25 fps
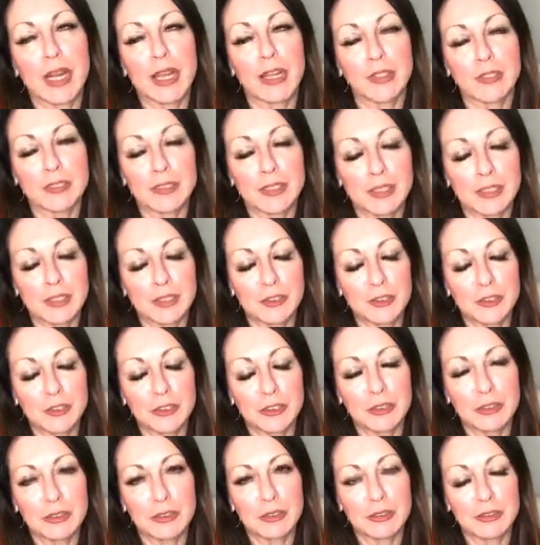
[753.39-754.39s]

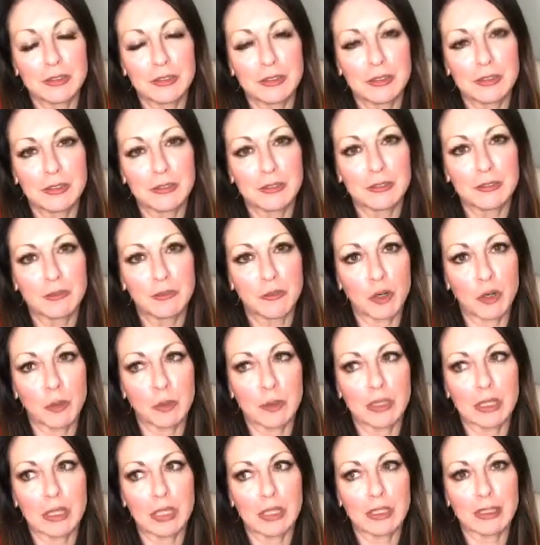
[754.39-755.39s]
signature
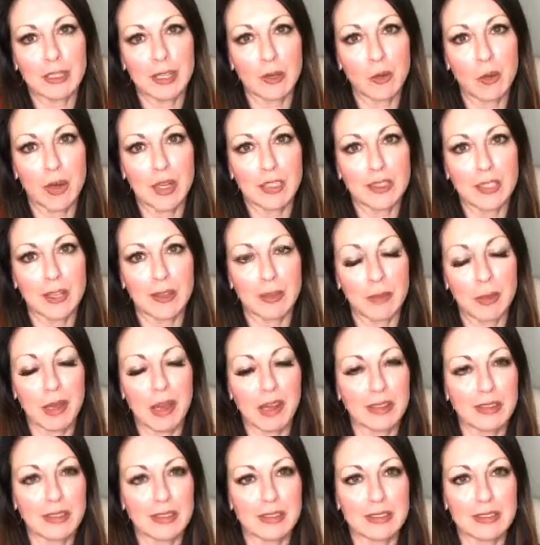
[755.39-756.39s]
formula, like what it's all about,
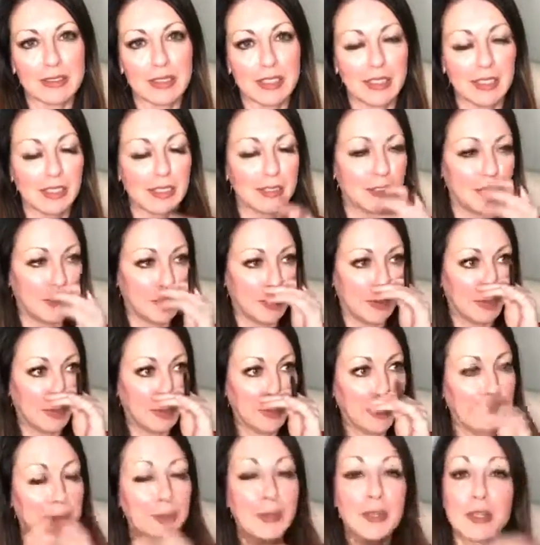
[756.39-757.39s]
and then sing it.
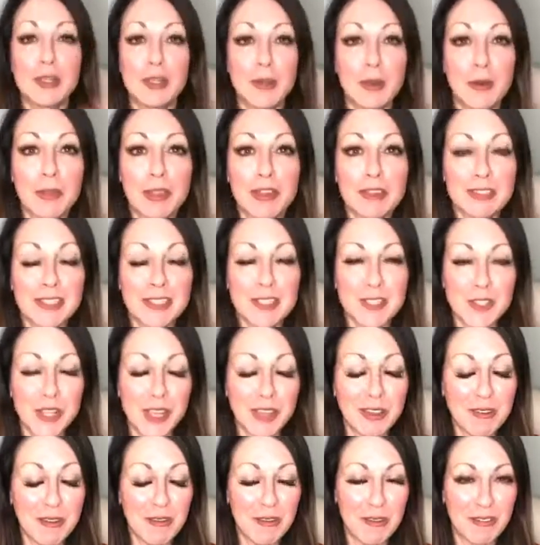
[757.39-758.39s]
There you go. There's a
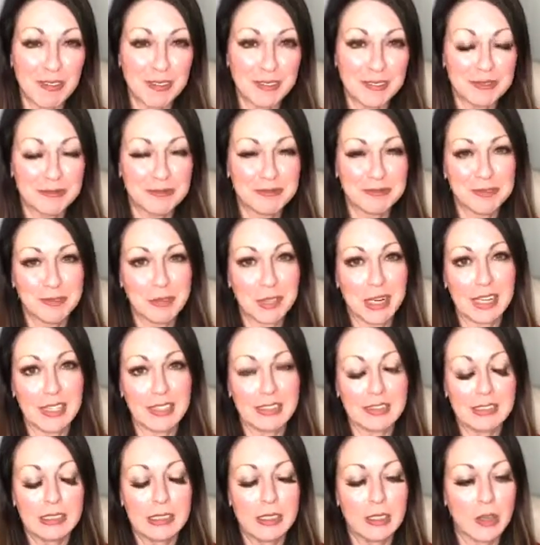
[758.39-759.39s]
jingle,
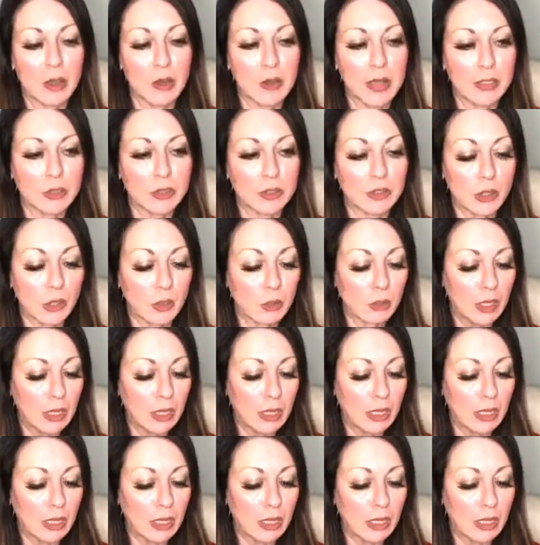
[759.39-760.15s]
right? Okay, so